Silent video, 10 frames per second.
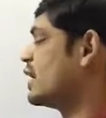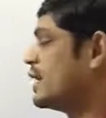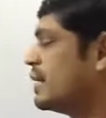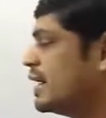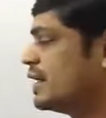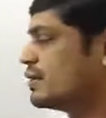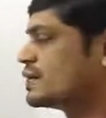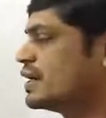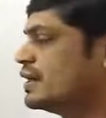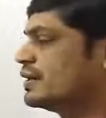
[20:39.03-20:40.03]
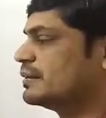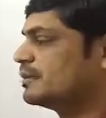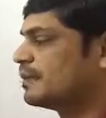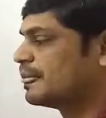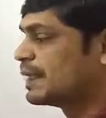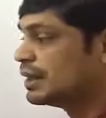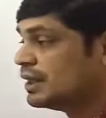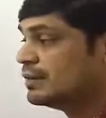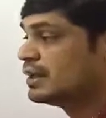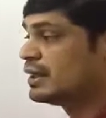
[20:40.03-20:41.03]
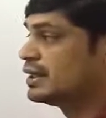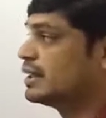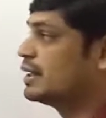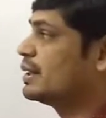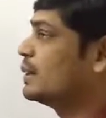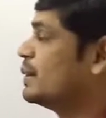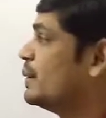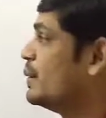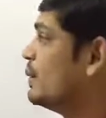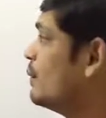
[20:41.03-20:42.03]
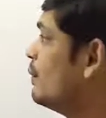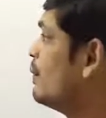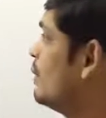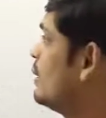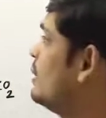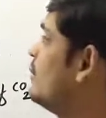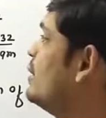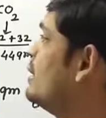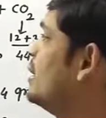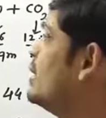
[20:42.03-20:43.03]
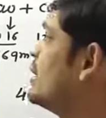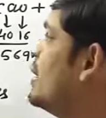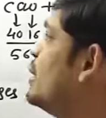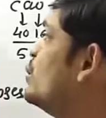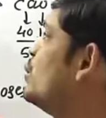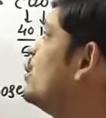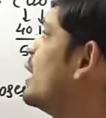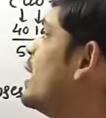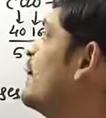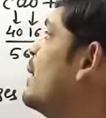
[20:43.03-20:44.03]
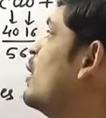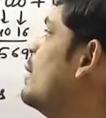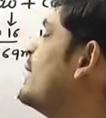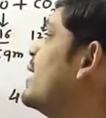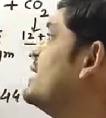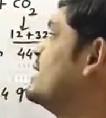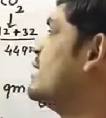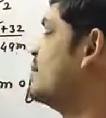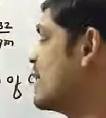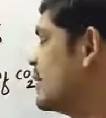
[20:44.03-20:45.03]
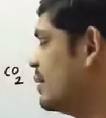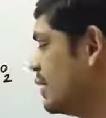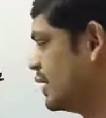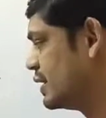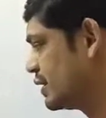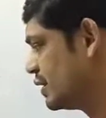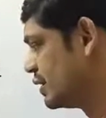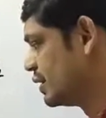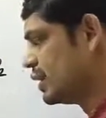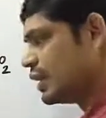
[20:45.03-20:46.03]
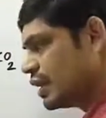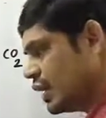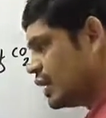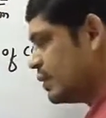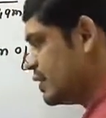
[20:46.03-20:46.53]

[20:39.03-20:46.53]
carbon dioxide liberated when we heat a 2 gram of calcium carbonate. It